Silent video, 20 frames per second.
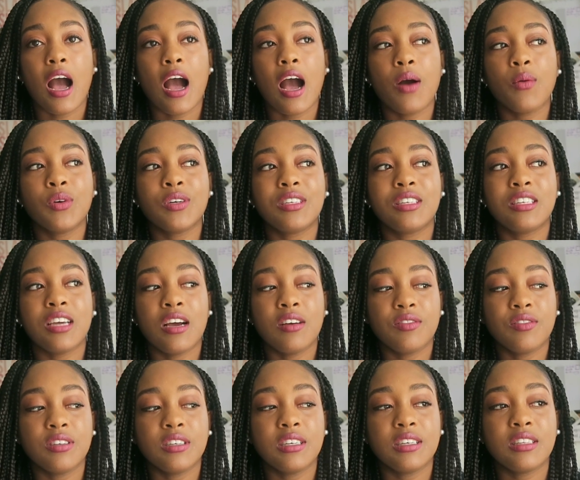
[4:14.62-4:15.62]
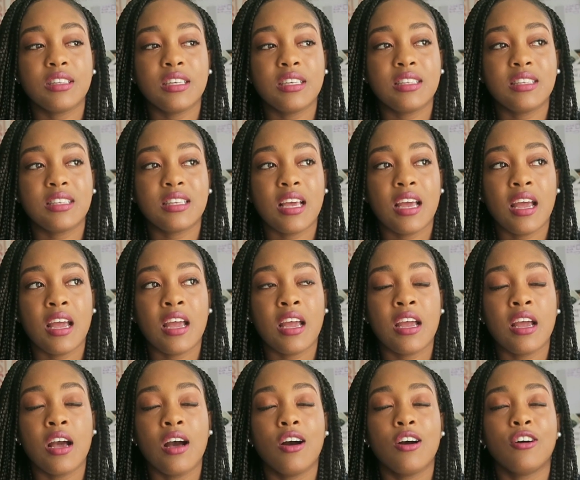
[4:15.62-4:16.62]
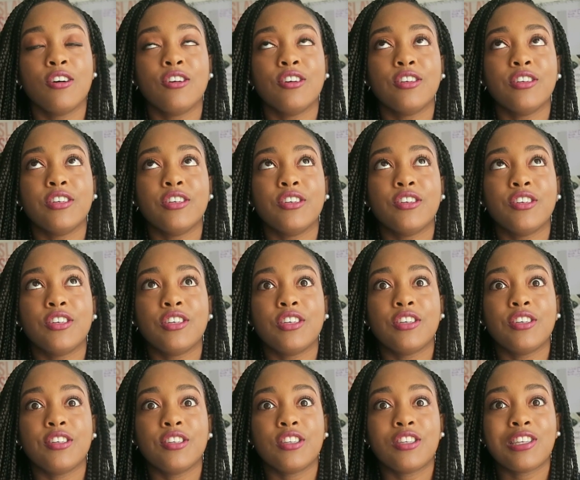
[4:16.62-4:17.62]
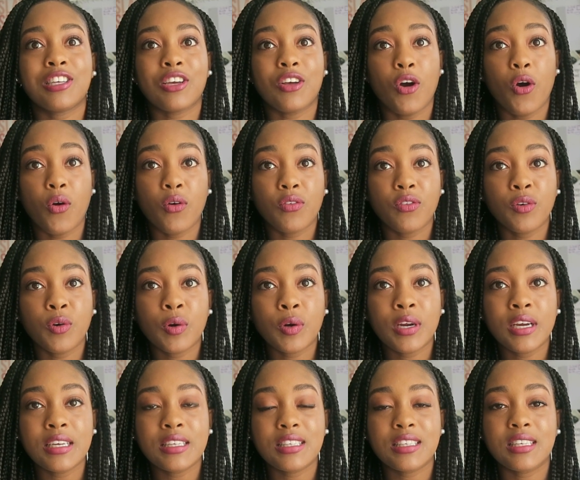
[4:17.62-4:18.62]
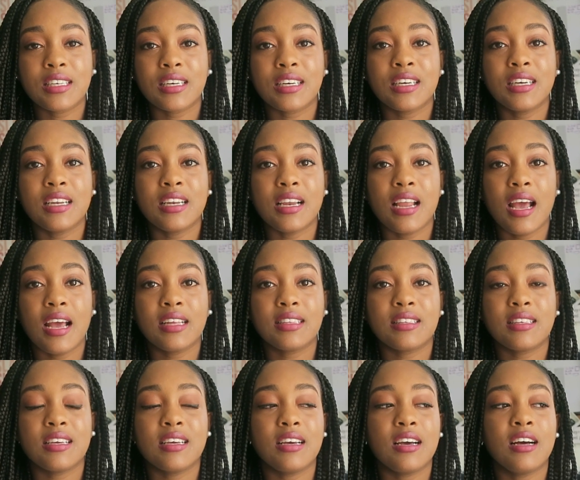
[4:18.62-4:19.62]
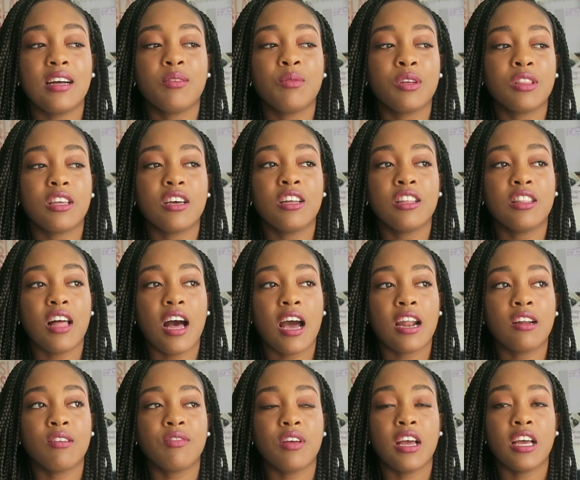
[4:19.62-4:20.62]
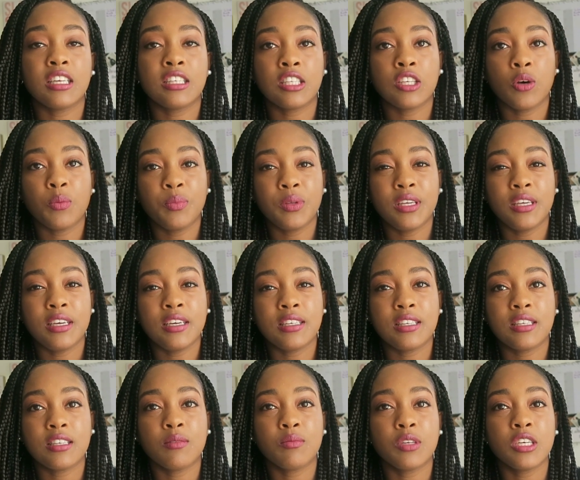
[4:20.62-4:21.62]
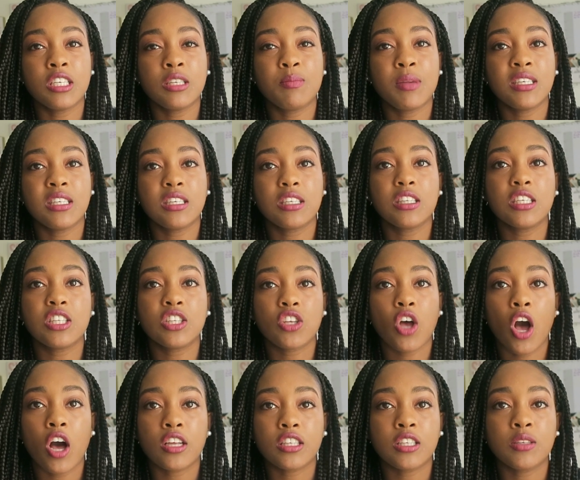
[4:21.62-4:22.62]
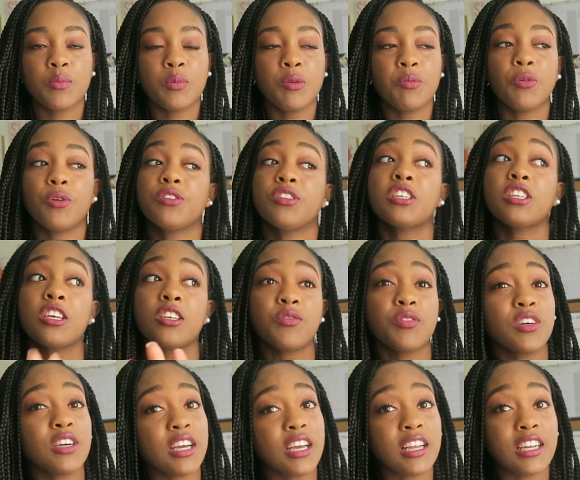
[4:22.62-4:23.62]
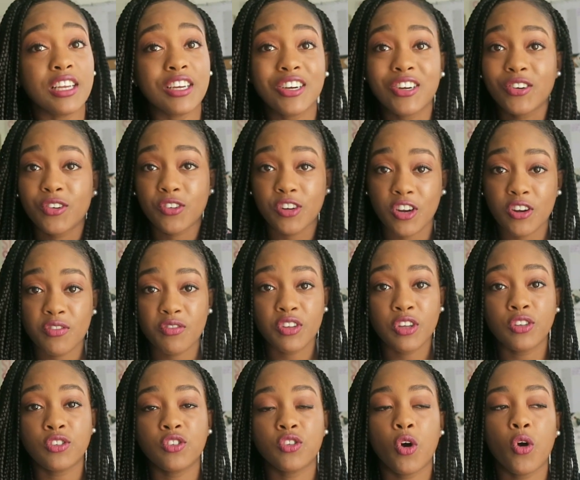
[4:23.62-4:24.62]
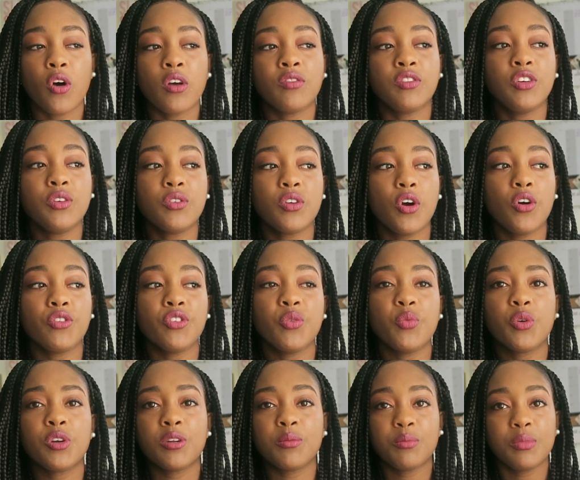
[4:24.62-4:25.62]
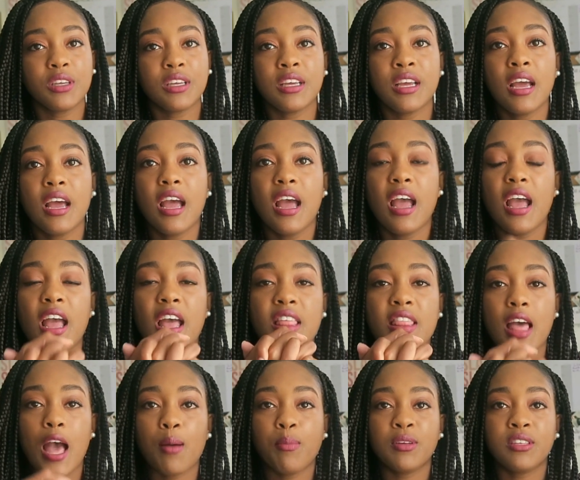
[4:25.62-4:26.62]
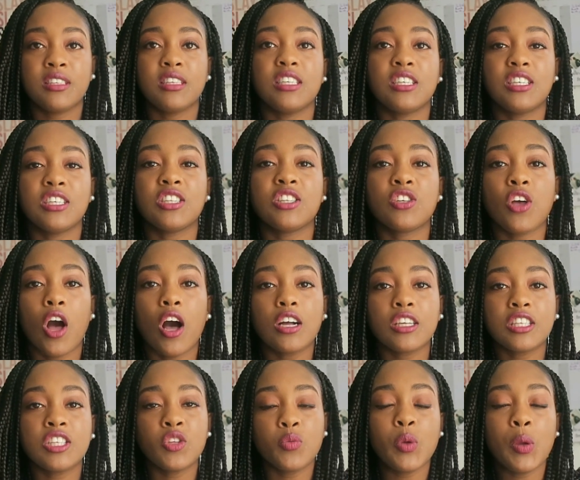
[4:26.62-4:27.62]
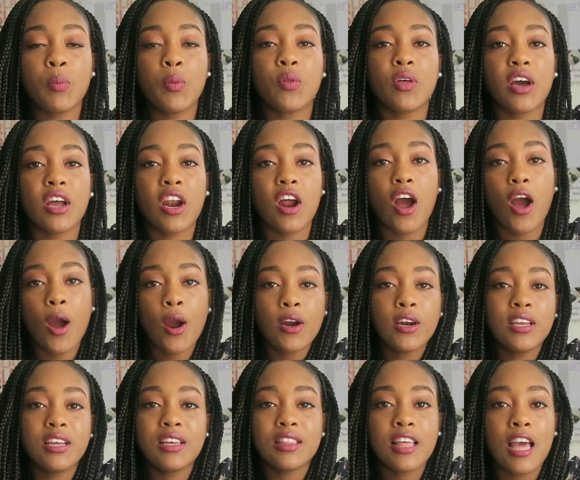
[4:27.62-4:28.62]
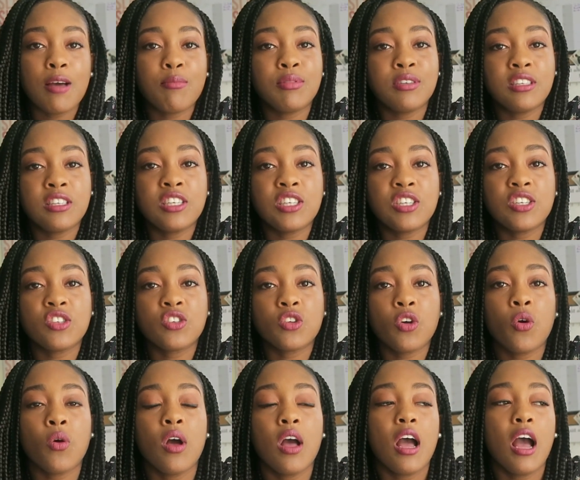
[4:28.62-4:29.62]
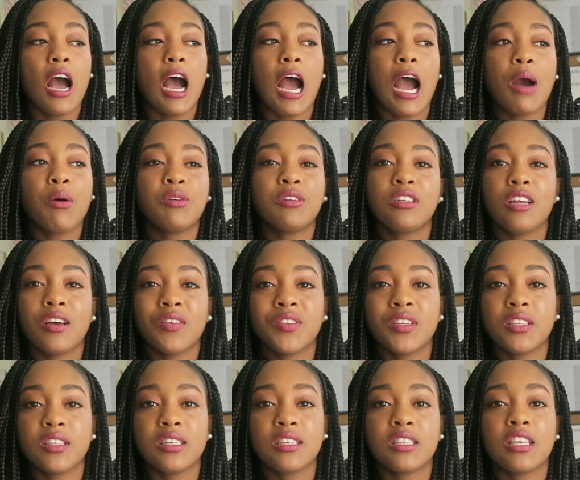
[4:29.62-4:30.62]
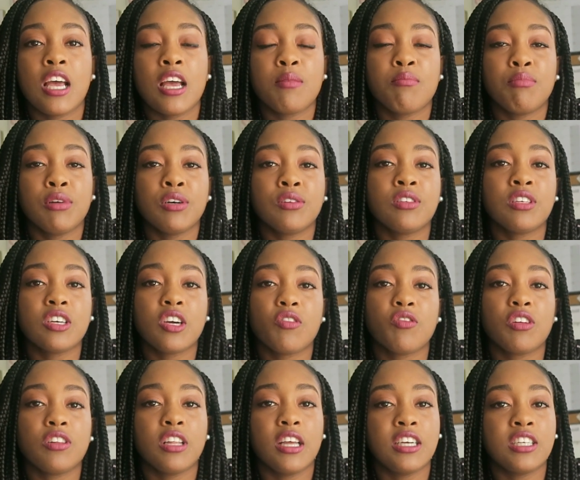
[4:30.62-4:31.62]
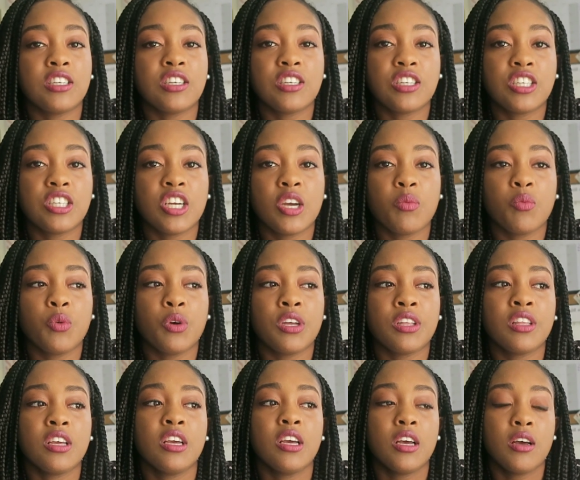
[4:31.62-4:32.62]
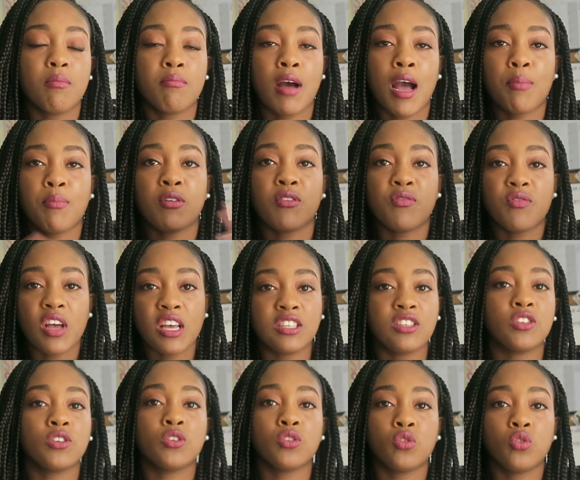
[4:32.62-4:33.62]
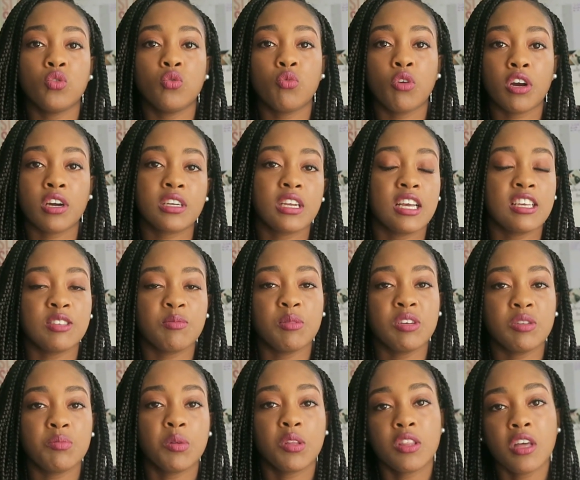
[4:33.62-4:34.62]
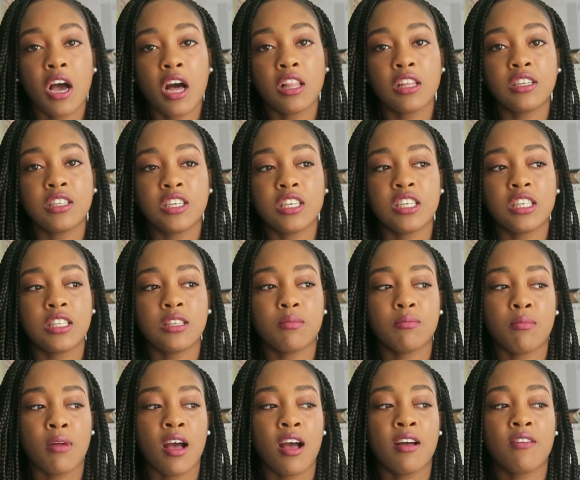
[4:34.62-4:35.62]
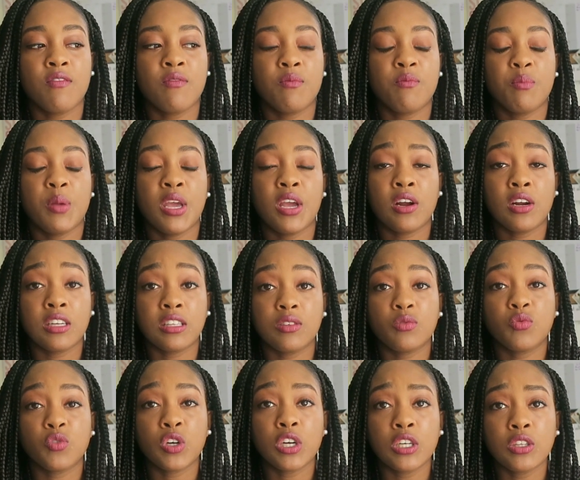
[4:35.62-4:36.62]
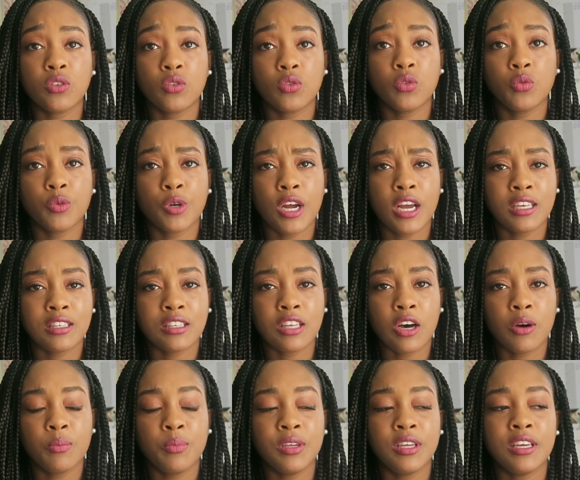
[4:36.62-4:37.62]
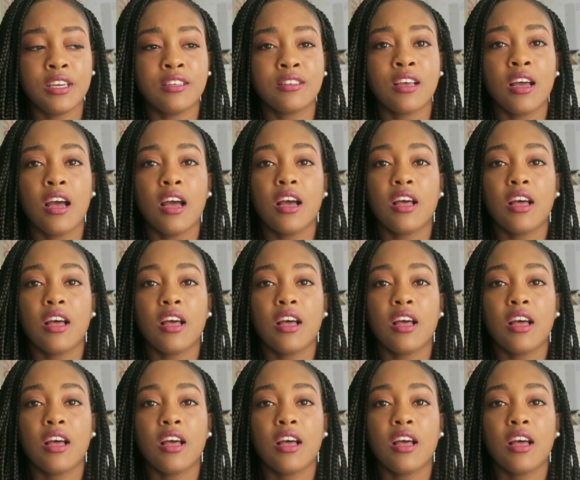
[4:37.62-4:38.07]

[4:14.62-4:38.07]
I would definitely say to go for it, to connect with a lot of SLPs, to just basically talk to people. And this is for any career field. So if you know you want to be in that position, talk to the people that are already in that position. So I would definitely say building a relationship with my professors who worked as speech pathologists, my parents' friends who were SLPs.